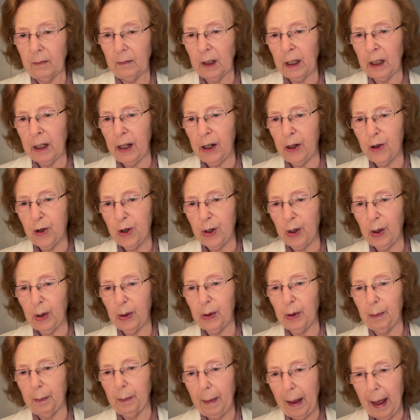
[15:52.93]
Here's a
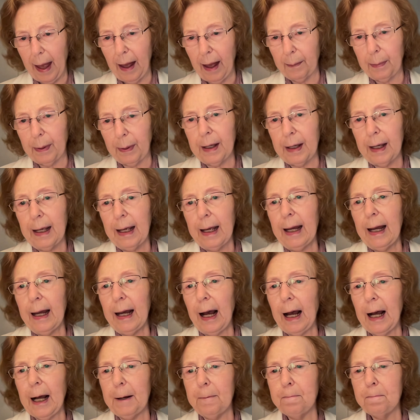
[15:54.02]
little map.
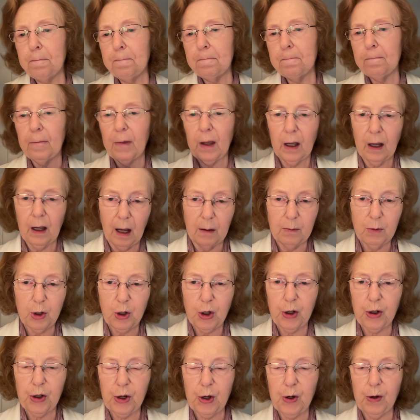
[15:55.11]
I'm
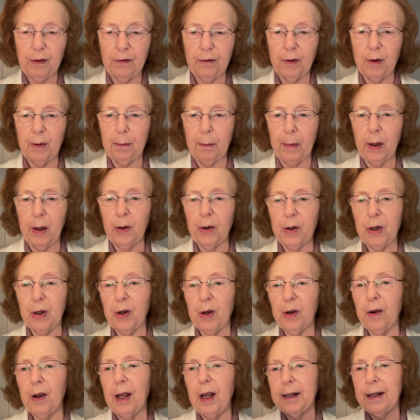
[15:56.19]
sure you're familiar.